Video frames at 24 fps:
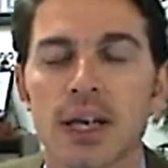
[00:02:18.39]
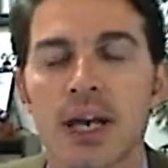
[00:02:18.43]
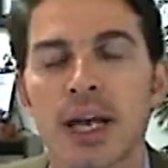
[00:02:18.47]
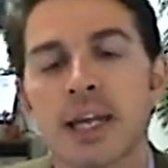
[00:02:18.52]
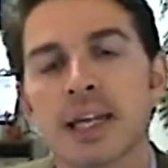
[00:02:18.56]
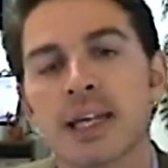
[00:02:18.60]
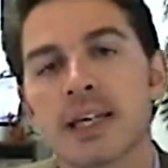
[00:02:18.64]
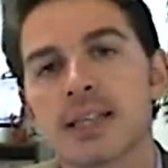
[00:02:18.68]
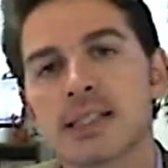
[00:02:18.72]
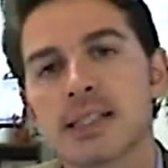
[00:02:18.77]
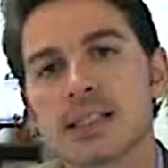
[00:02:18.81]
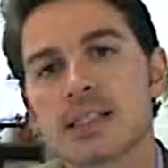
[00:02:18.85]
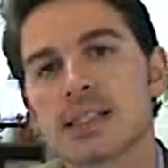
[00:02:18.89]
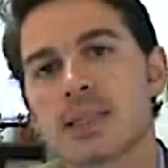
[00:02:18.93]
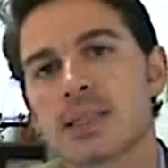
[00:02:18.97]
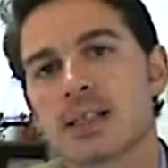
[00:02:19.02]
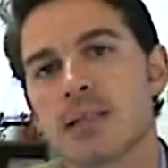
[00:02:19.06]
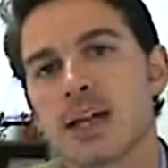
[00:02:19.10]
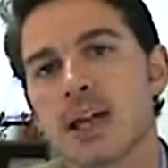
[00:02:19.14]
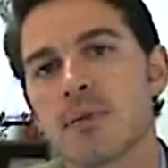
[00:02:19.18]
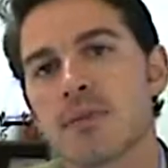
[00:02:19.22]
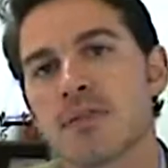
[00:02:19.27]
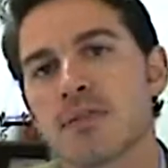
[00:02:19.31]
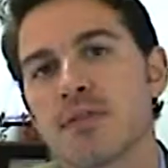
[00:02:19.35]
And this is the
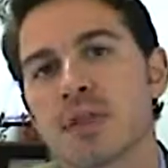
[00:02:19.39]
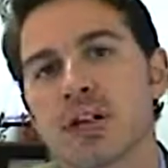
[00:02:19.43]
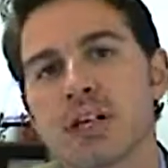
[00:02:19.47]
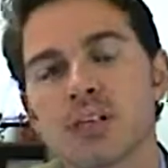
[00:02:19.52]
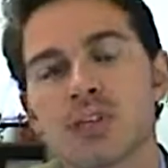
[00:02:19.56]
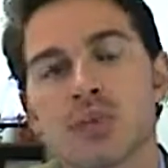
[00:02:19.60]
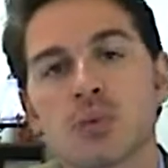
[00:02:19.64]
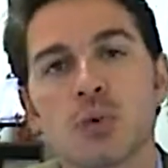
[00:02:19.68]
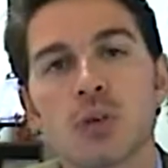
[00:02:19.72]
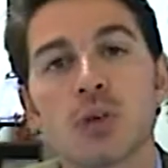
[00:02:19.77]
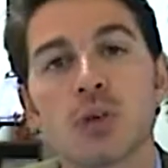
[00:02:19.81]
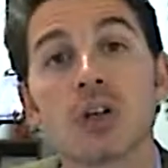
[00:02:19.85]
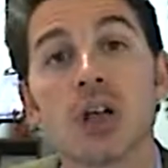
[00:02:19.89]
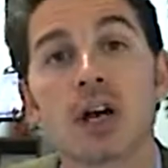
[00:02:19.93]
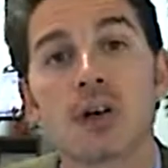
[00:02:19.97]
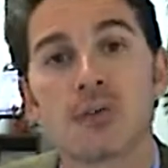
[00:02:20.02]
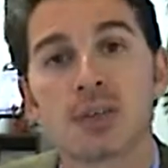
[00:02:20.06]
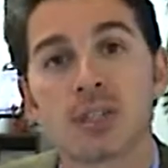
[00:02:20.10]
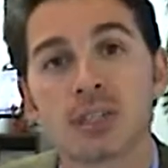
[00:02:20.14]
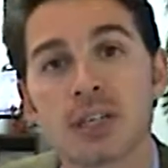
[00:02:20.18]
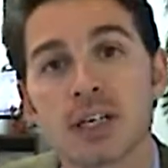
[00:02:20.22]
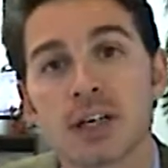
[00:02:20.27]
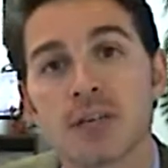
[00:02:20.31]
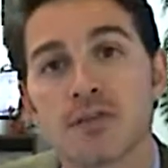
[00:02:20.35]
type of advice you will not
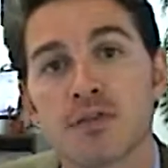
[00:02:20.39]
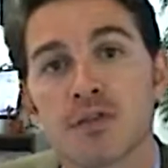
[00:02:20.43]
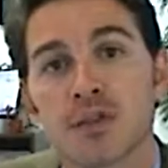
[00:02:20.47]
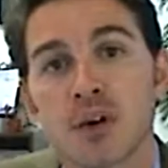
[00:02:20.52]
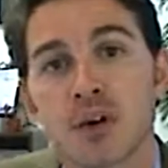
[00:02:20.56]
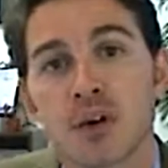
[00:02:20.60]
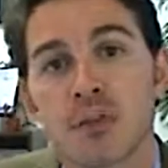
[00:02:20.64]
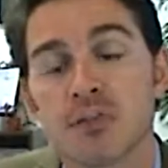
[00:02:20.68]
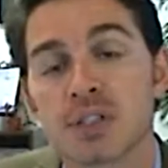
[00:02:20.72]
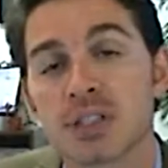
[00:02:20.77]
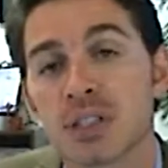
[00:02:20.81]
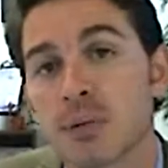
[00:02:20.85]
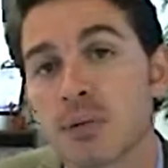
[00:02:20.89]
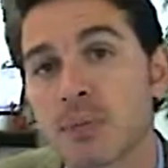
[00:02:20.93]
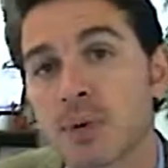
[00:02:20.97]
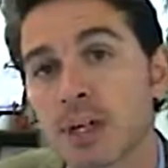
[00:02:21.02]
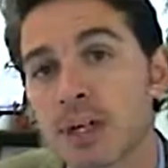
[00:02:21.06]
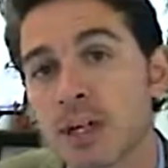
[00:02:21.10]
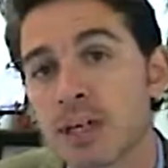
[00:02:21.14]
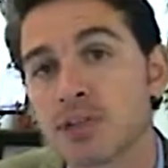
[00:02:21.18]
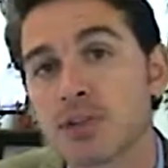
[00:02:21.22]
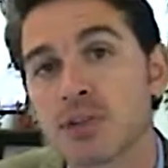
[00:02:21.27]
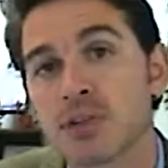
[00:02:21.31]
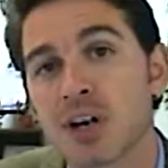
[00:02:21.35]
receive from
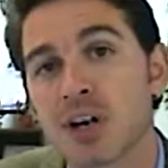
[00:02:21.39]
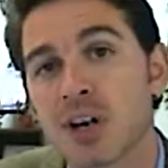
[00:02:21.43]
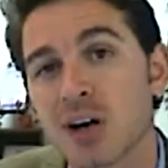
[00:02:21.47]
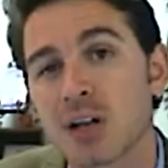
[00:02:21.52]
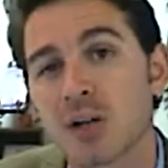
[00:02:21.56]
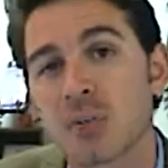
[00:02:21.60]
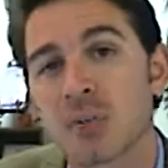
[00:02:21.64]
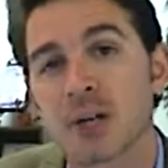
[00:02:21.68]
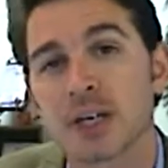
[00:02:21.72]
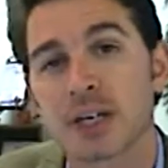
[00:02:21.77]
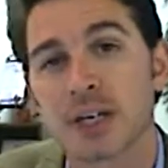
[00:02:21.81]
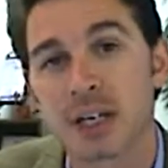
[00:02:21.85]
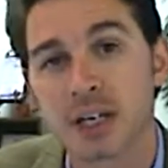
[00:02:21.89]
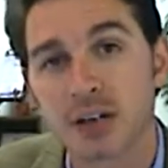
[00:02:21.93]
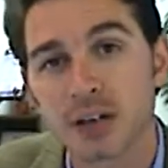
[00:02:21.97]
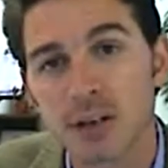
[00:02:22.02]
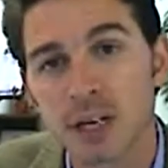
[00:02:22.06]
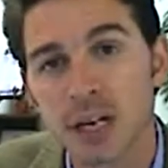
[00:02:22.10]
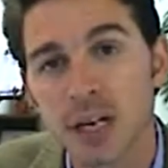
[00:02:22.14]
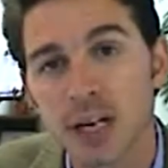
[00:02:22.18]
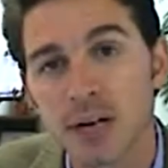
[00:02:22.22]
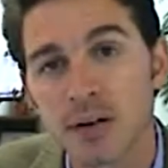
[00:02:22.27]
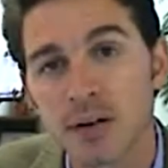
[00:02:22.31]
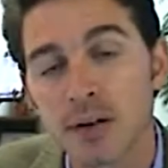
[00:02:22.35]
somebody that you call up on the
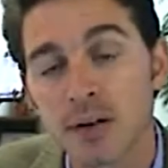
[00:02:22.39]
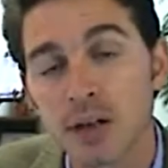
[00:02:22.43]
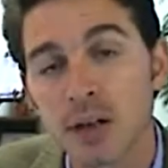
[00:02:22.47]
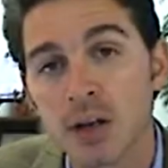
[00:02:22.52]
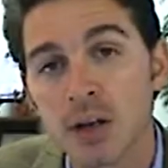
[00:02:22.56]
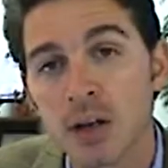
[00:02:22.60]
internet,